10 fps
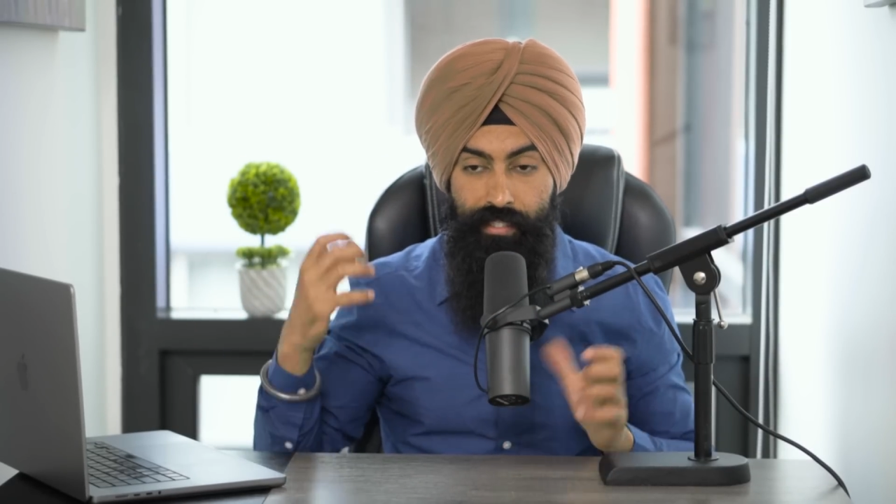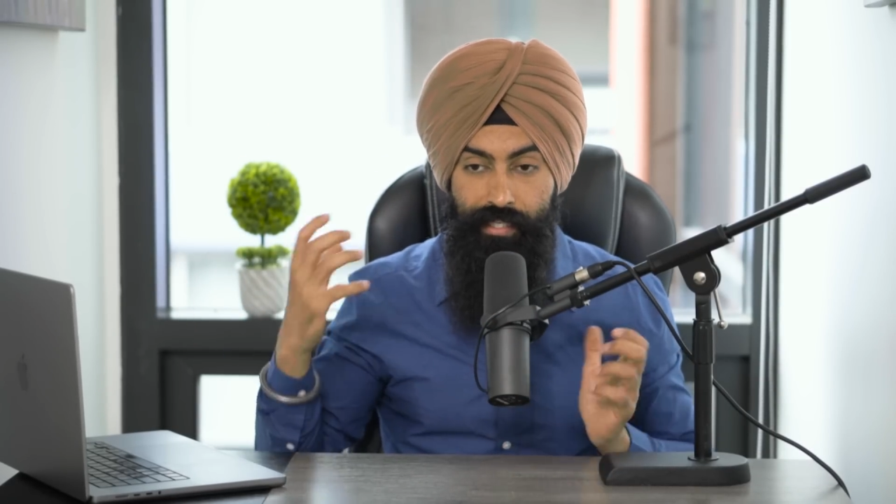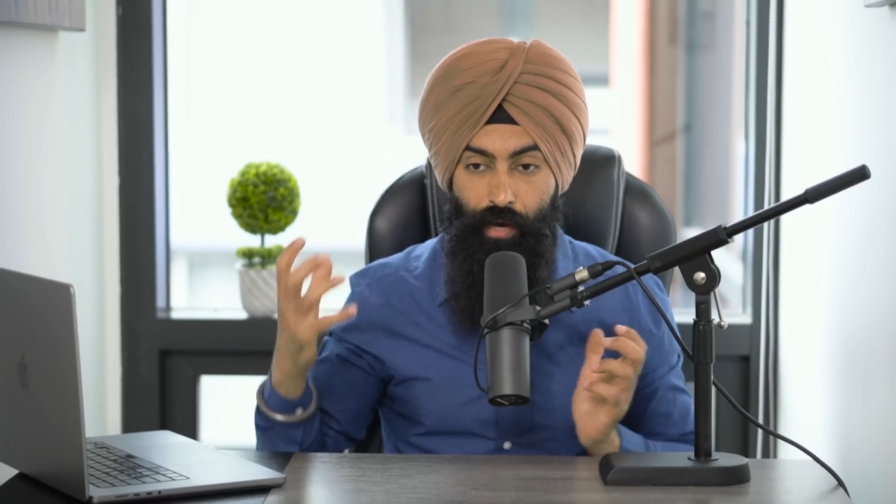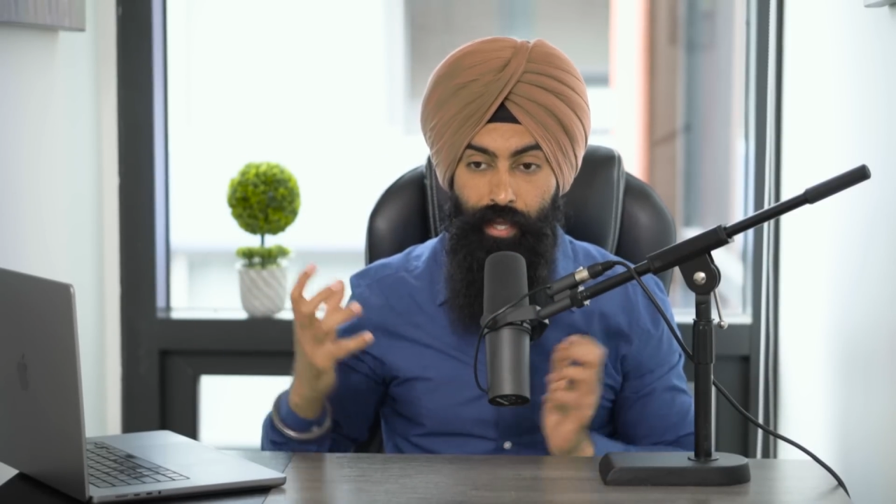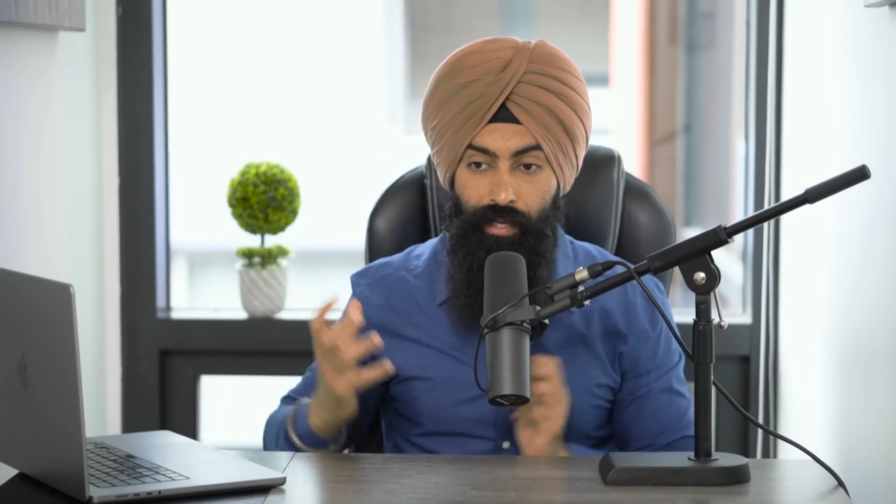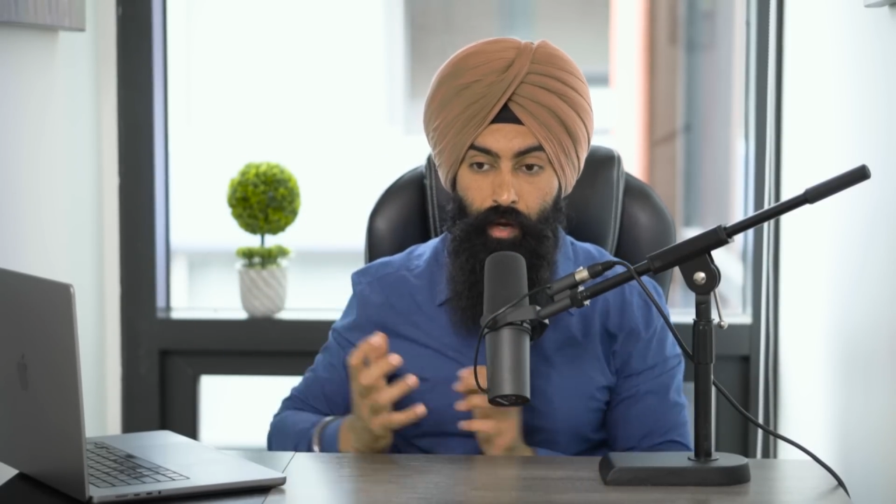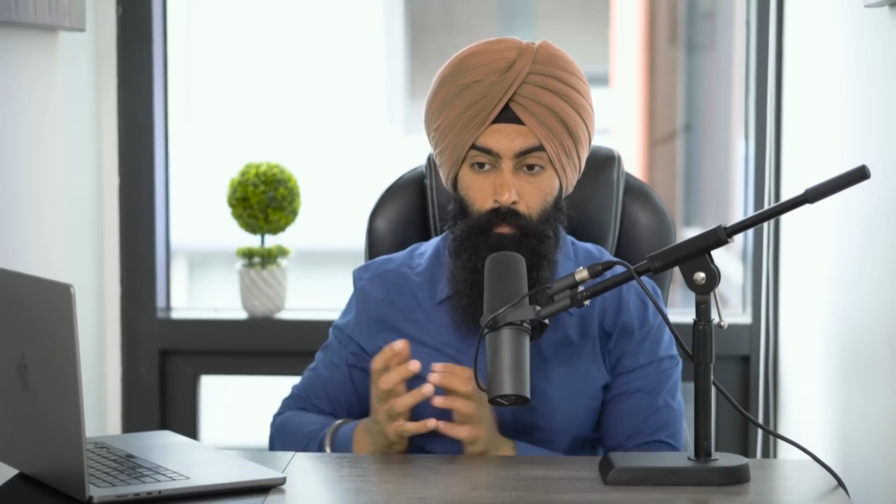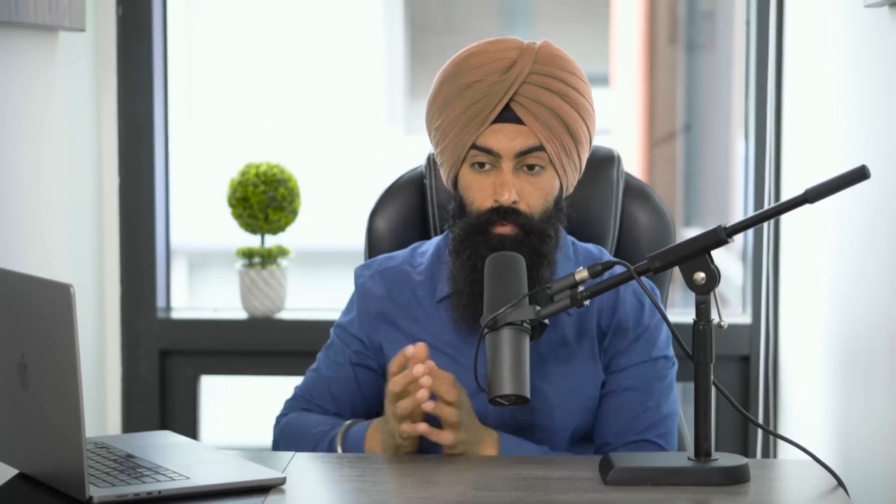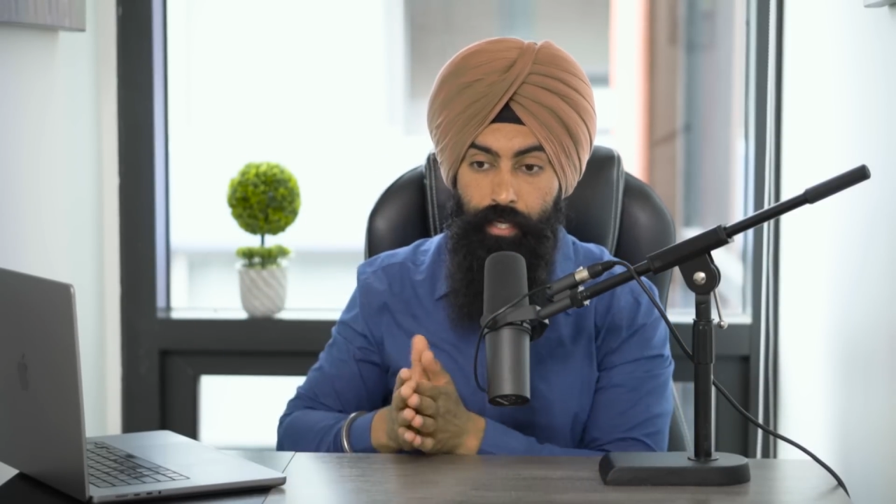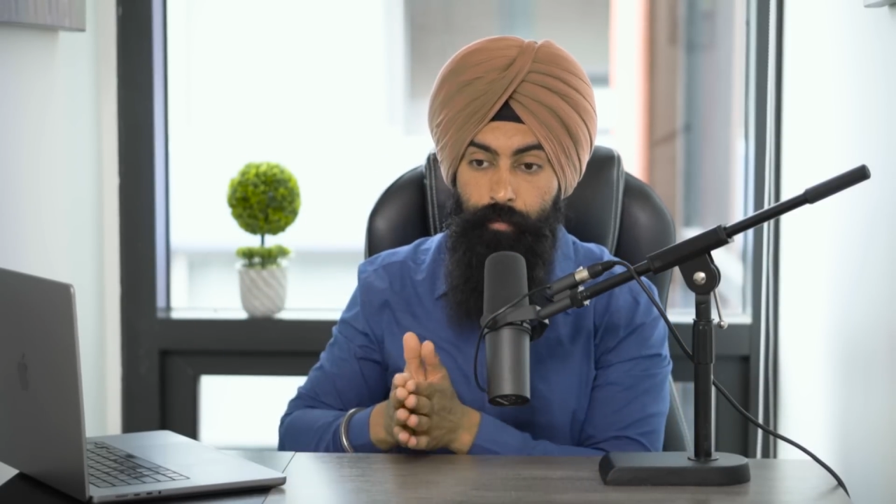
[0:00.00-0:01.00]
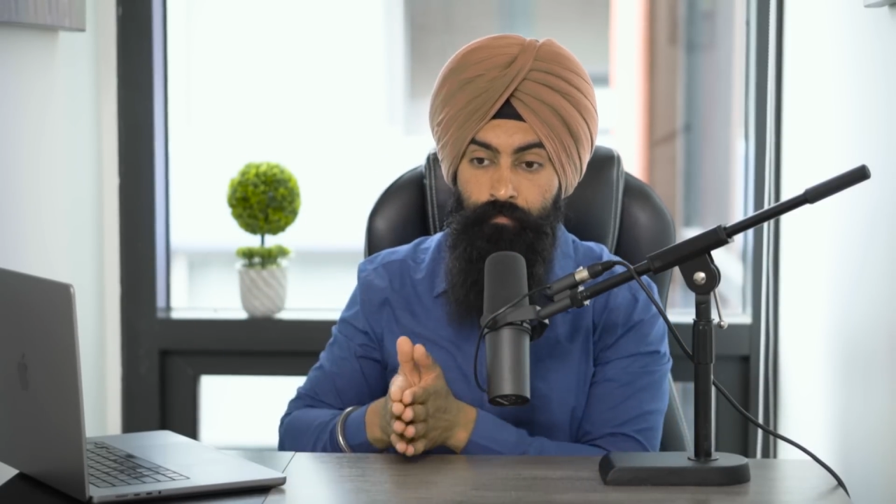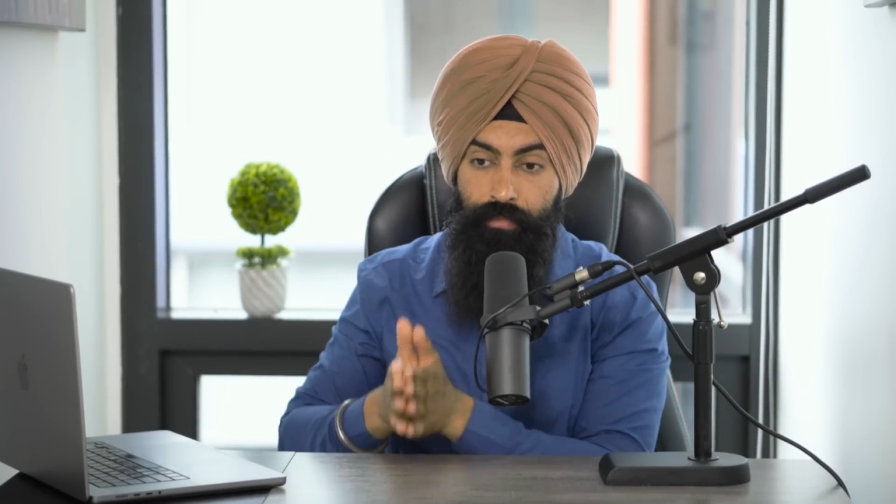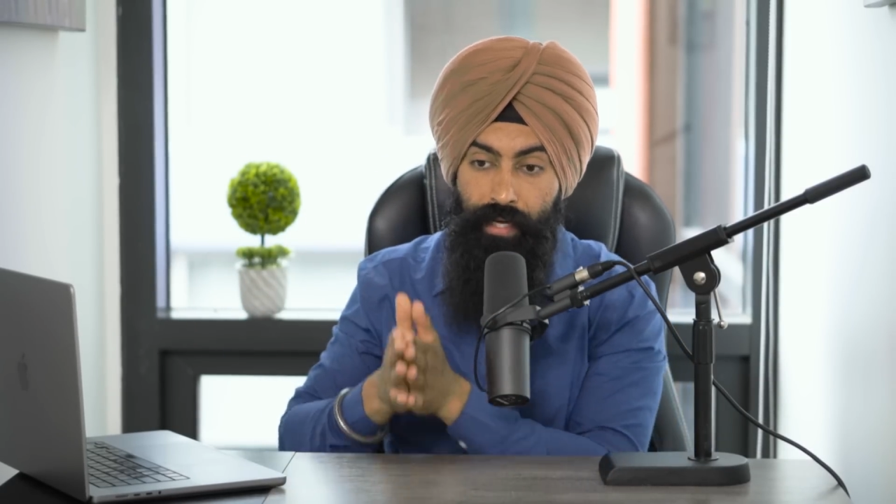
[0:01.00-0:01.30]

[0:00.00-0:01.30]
is now a company